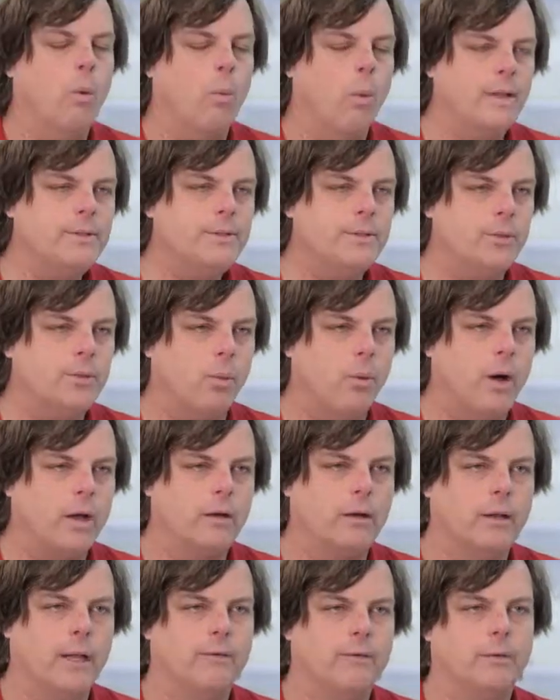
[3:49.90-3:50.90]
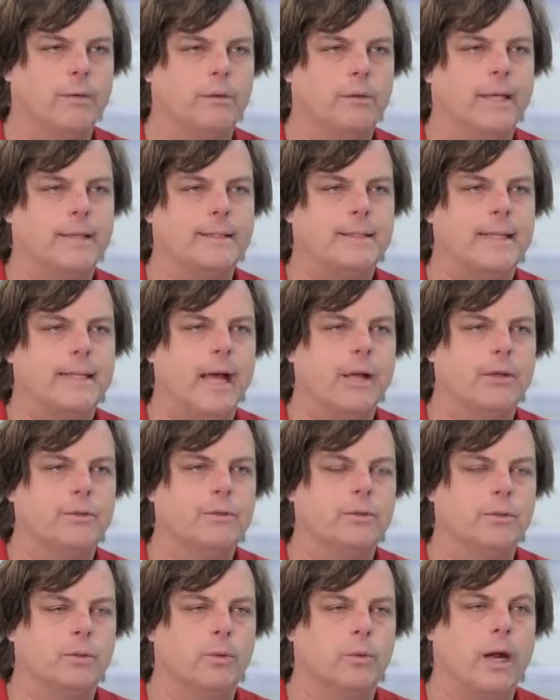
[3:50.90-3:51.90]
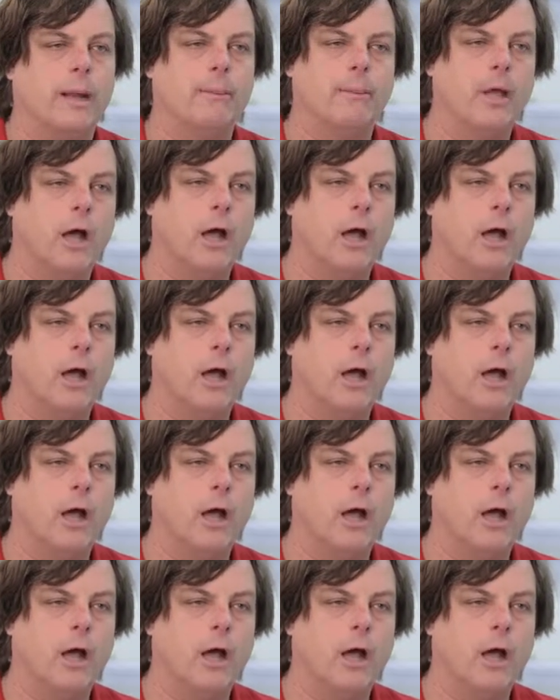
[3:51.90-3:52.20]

Once the water level gets down to where I'm